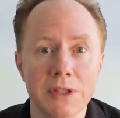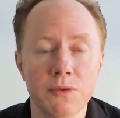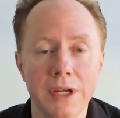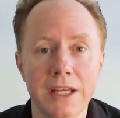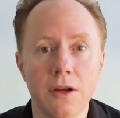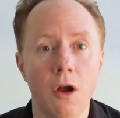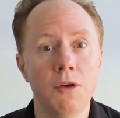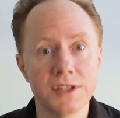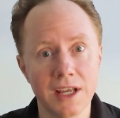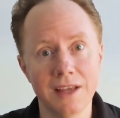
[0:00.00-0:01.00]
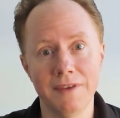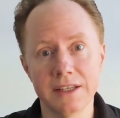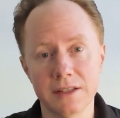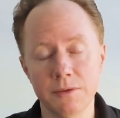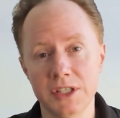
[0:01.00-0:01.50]
between Wholesale
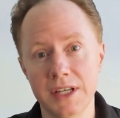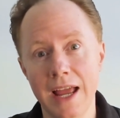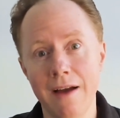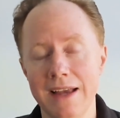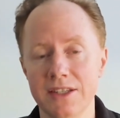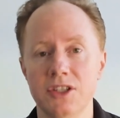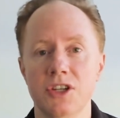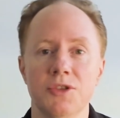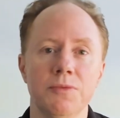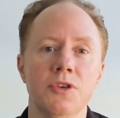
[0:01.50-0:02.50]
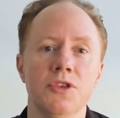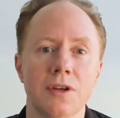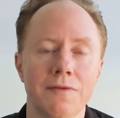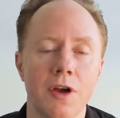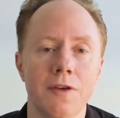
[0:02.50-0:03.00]
Investor, which now has a distribution
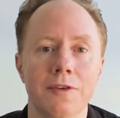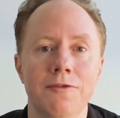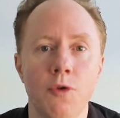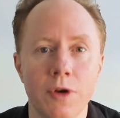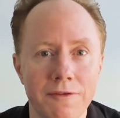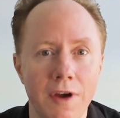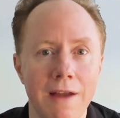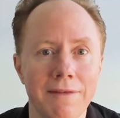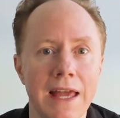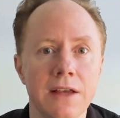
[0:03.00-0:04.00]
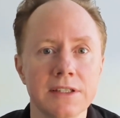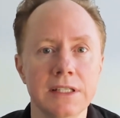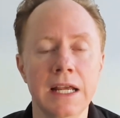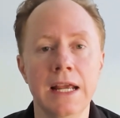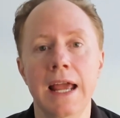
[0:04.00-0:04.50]
of over
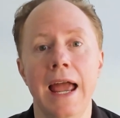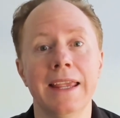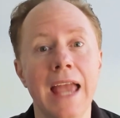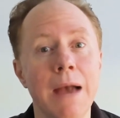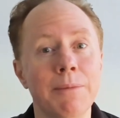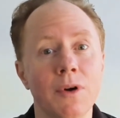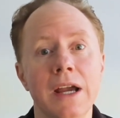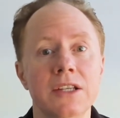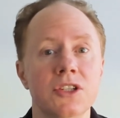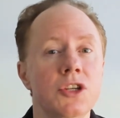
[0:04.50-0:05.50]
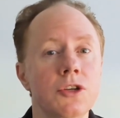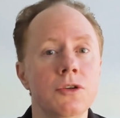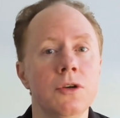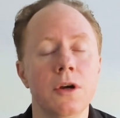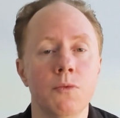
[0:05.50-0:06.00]
45,000, and
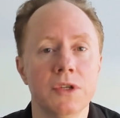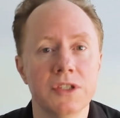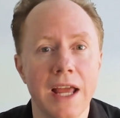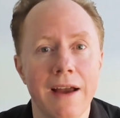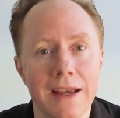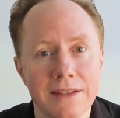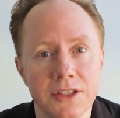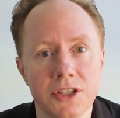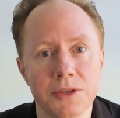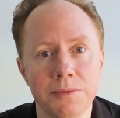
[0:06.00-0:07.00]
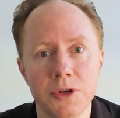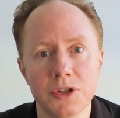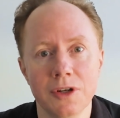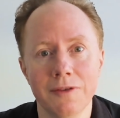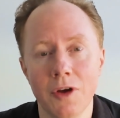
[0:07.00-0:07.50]
CapitalHQ, which now has a
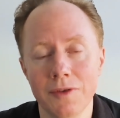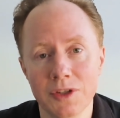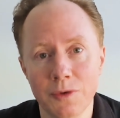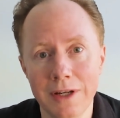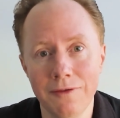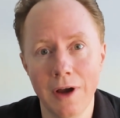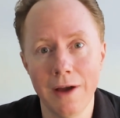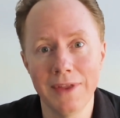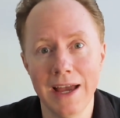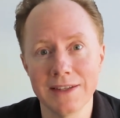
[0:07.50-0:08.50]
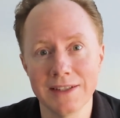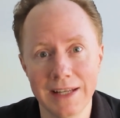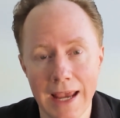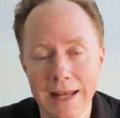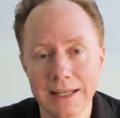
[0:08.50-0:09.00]
distribution of over 25,000
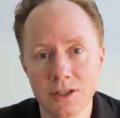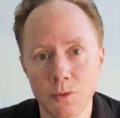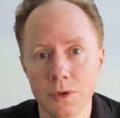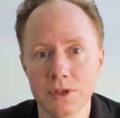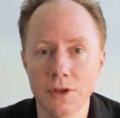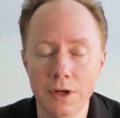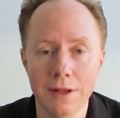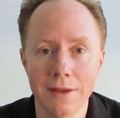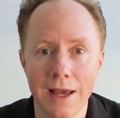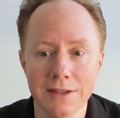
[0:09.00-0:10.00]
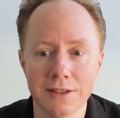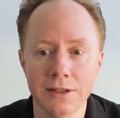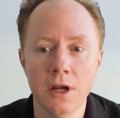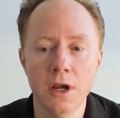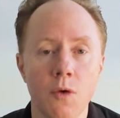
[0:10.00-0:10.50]
and heading towards
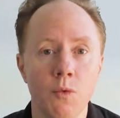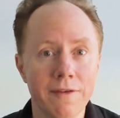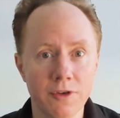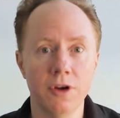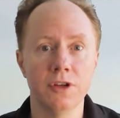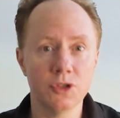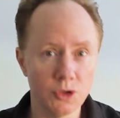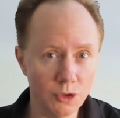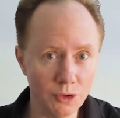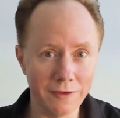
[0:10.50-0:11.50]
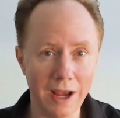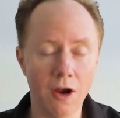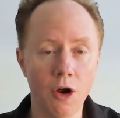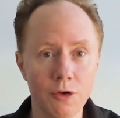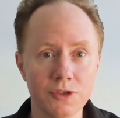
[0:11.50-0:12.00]
30,000, we've got 2 of our
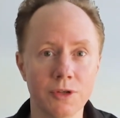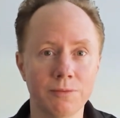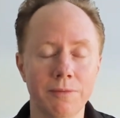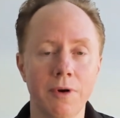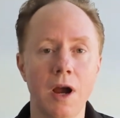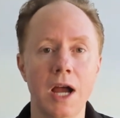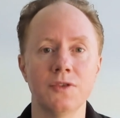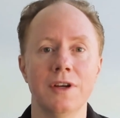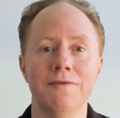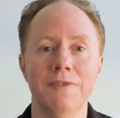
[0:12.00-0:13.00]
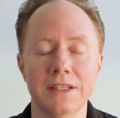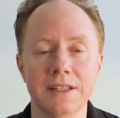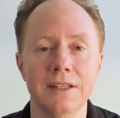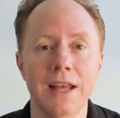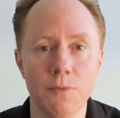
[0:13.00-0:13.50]
own sort of proprietary
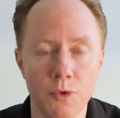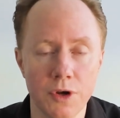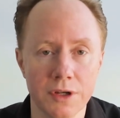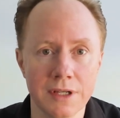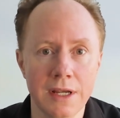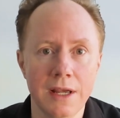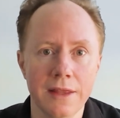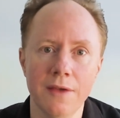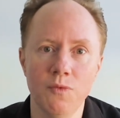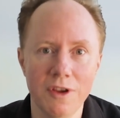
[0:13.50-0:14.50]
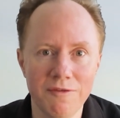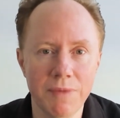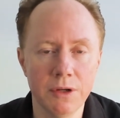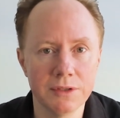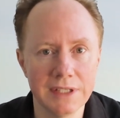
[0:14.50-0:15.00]
investor networks that we've
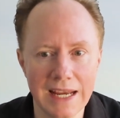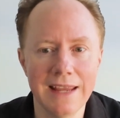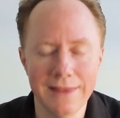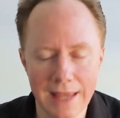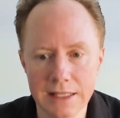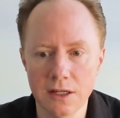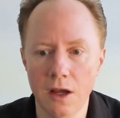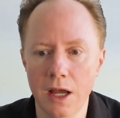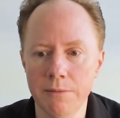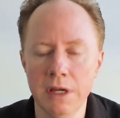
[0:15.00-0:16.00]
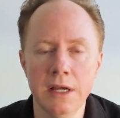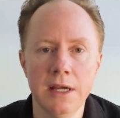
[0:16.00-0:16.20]
built in that time.